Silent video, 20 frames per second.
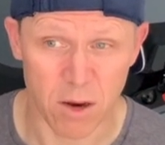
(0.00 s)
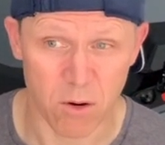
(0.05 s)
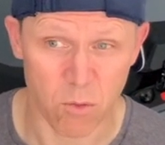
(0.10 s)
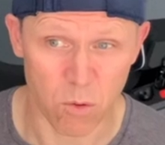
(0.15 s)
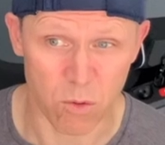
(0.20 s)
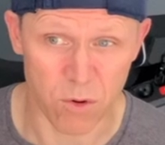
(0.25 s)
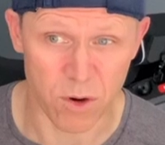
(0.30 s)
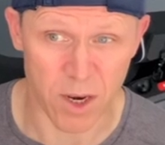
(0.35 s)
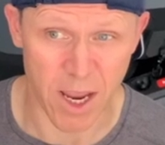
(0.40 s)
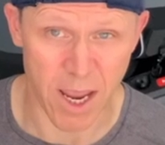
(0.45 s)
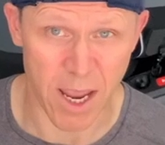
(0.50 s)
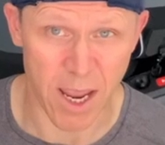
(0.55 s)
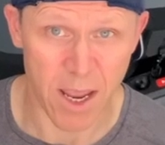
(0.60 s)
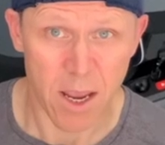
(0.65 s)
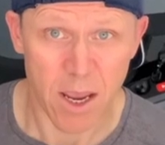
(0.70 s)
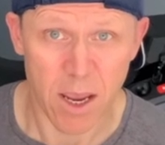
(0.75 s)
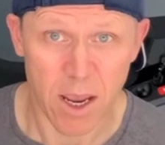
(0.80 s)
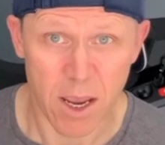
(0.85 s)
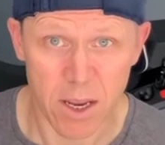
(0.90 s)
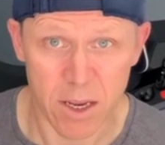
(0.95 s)
One day
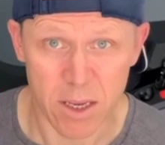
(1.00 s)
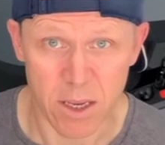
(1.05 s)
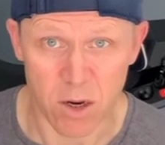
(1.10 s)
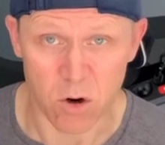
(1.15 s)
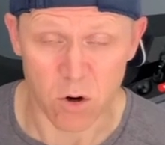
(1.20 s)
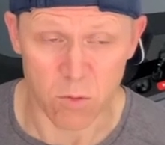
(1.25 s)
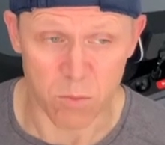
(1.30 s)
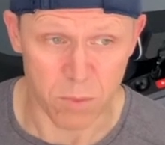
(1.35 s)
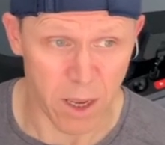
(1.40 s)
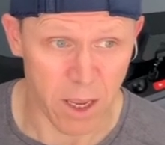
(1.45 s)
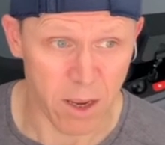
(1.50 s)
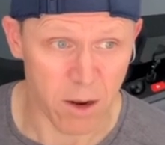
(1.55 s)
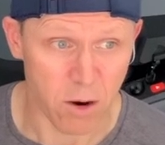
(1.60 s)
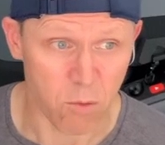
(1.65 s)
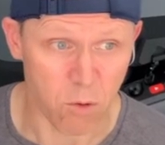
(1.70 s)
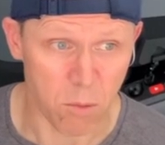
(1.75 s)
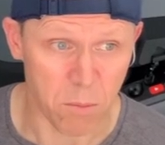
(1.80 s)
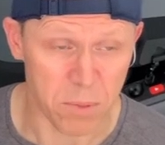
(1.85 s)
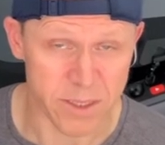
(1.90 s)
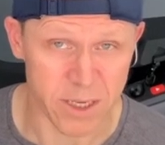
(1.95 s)
you could be
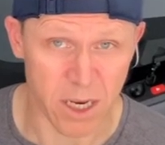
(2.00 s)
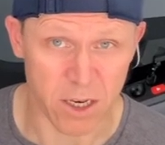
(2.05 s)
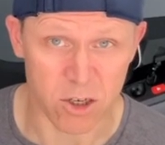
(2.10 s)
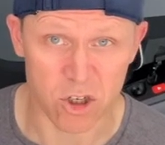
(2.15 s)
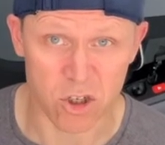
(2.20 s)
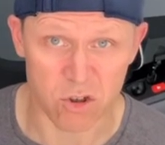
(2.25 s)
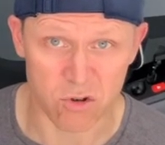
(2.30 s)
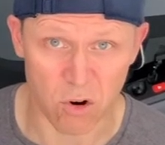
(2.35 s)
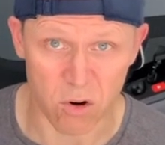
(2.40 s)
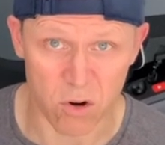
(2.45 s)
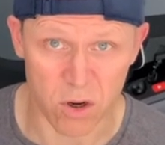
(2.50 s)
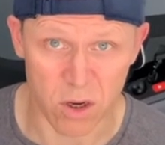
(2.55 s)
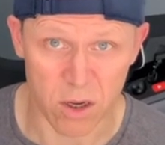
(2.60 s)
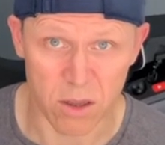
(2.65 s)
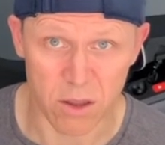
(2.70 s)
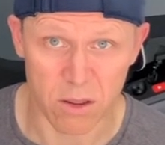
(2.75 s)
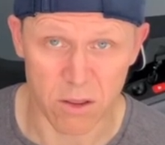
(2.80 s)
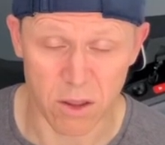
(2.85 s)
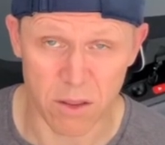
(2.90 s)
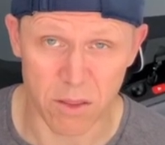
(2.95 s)
1% stronger
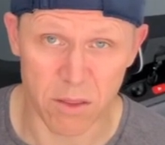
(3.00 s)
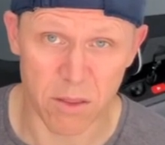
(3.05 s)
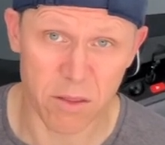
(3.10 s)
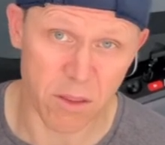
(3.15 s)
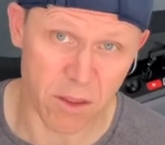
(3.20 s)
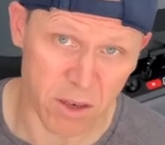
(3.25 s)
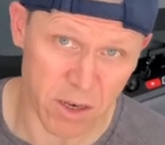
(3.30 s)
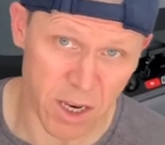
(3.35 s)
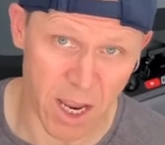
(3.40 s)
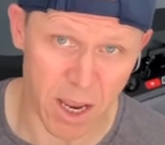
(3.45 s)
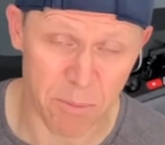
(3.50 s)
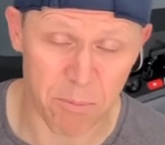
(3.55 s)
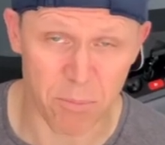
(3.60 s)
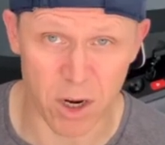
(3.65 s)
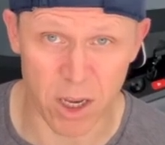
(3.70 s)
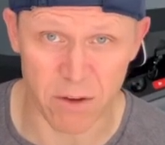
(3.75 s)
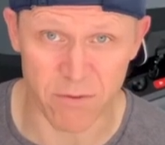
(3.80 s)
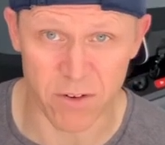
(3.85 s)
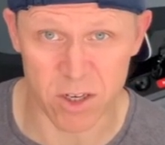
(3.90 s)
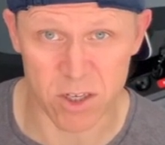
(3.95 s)
than the day
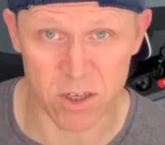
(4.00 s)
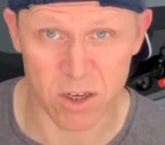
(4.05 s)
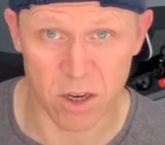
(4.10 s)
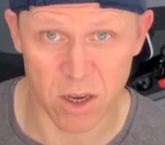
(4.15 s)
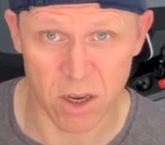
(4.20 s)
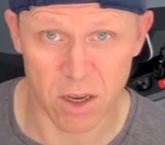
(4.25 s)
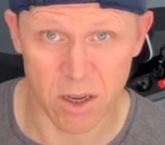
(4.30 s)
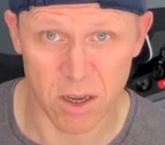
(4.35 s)
previous